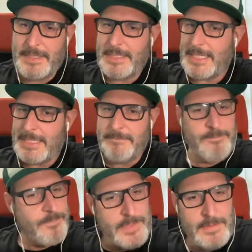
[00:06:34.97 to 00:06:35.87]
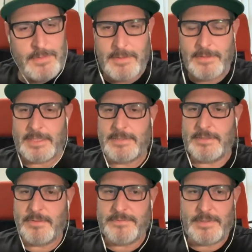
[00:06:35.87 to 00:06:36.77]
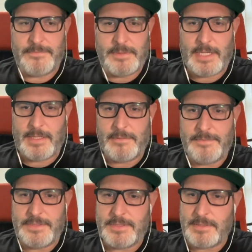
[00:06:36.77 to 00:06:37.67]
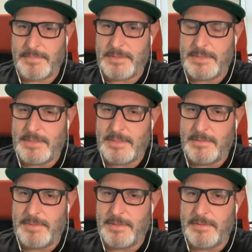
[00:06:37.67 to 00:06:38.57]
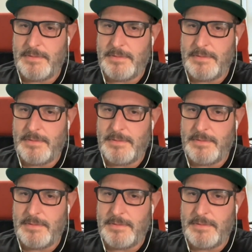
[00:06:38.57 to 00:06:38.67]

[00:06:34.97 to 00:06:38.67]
But again, that's a sort of different kettle of fish, I suppose, isn't it? But